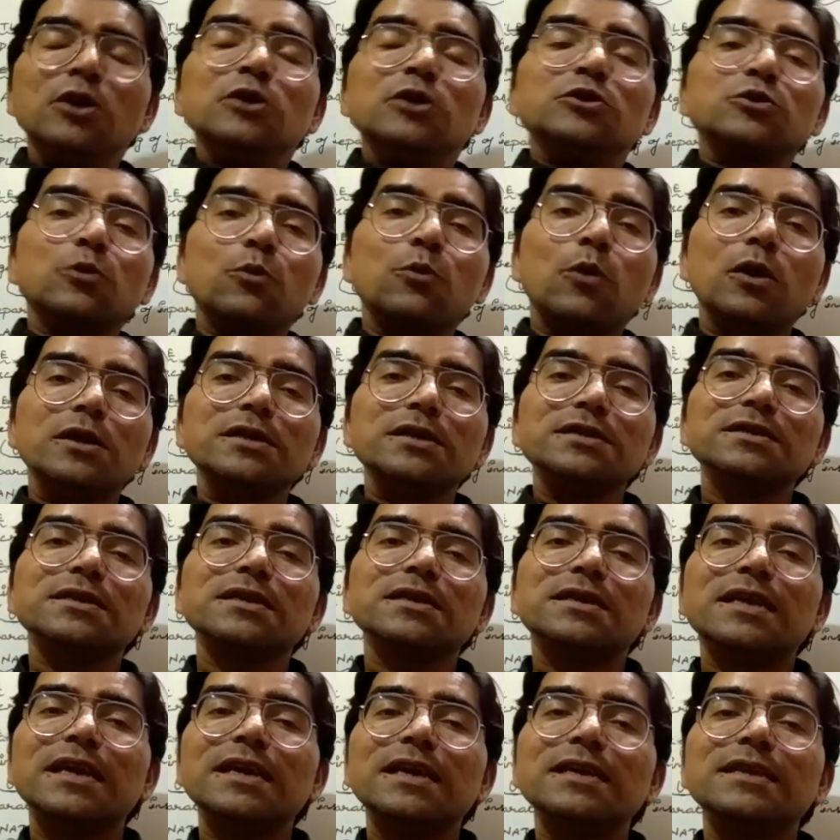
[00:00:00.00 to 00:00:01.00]
So what is
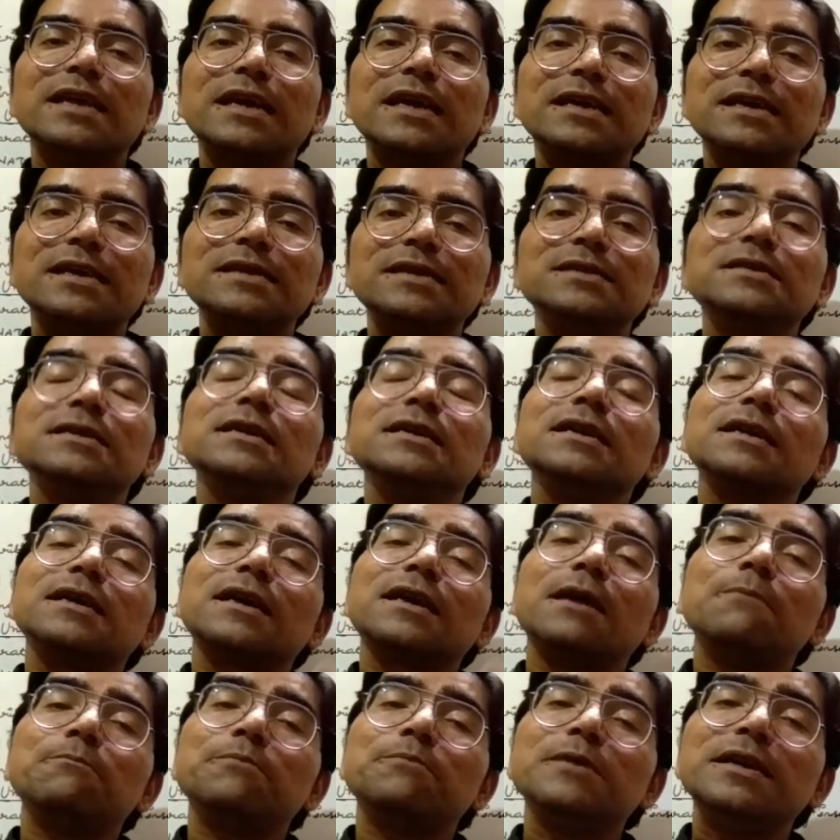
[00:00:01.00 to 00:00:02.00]
the thing that is
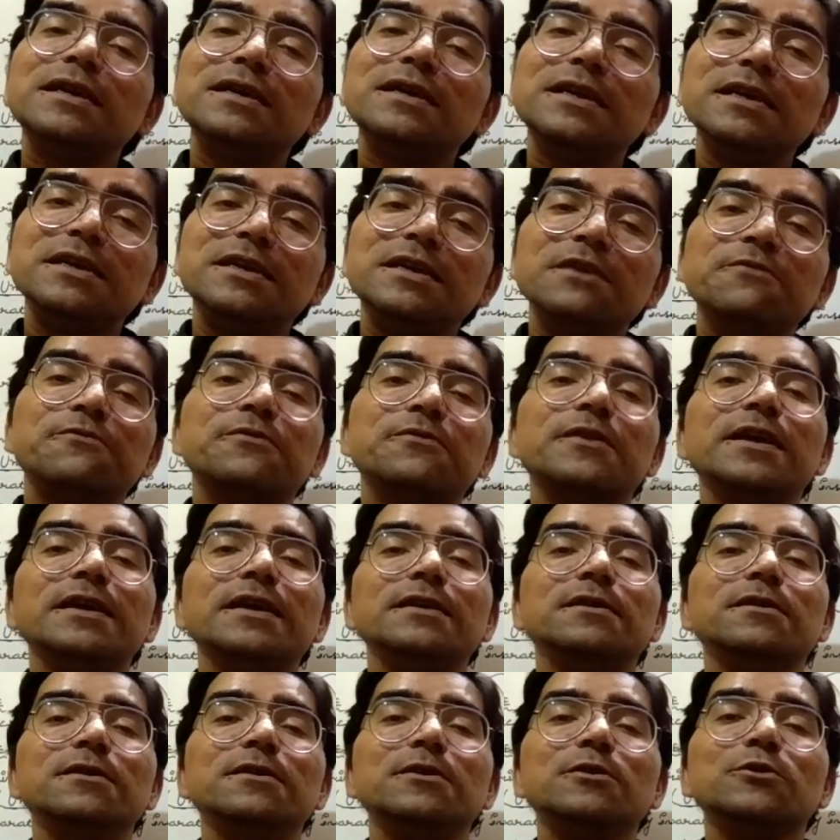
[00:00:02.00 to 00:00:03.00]
completely
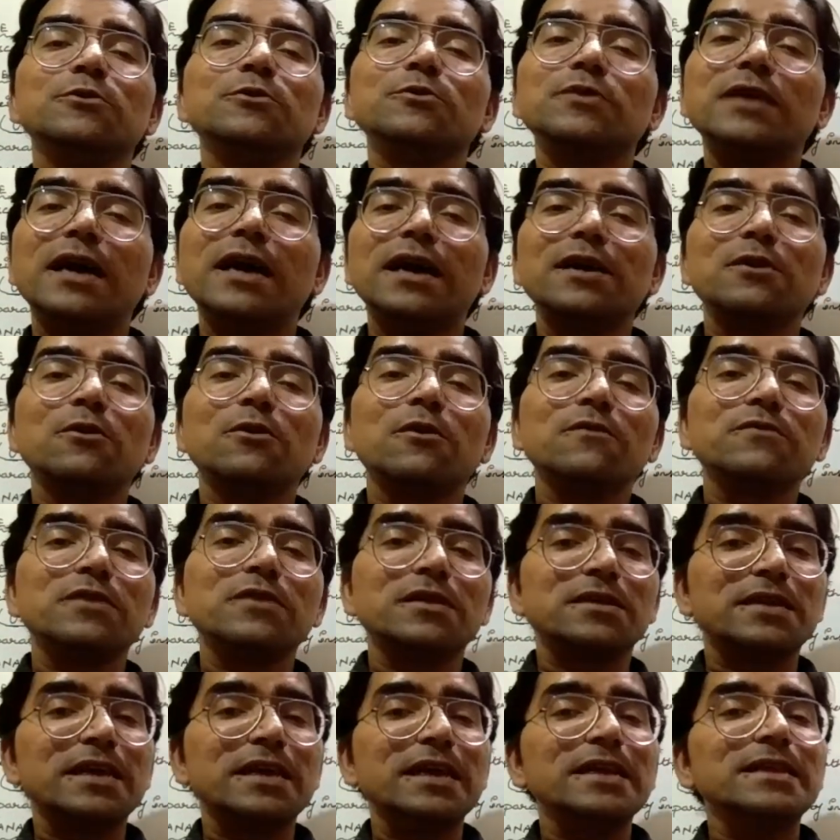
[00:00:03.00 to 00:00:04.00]
different to that of
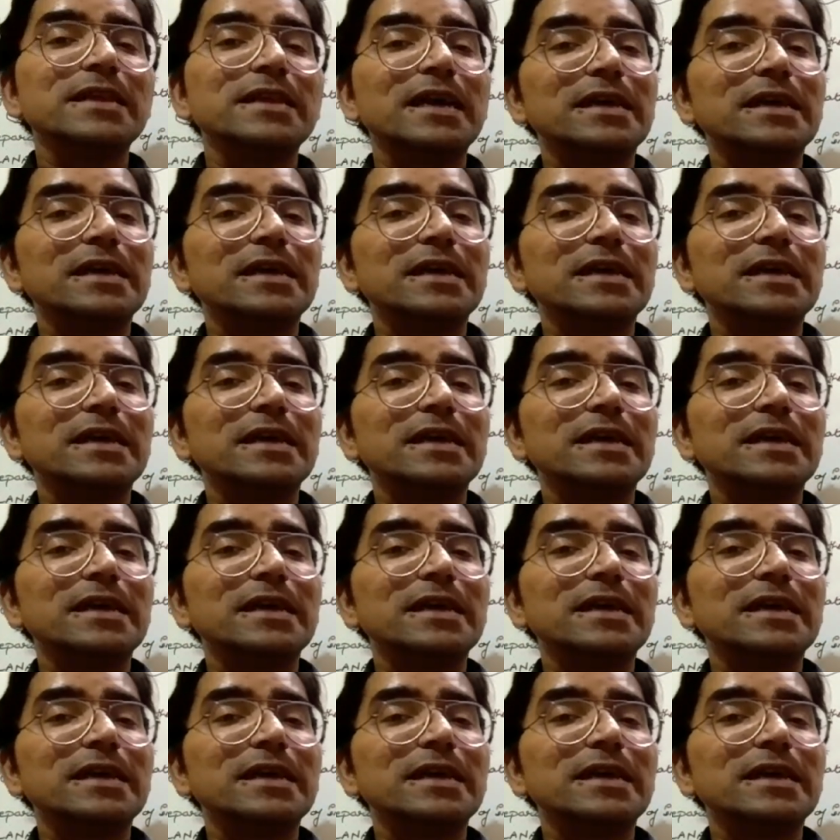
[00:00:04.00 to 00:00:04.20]
the thing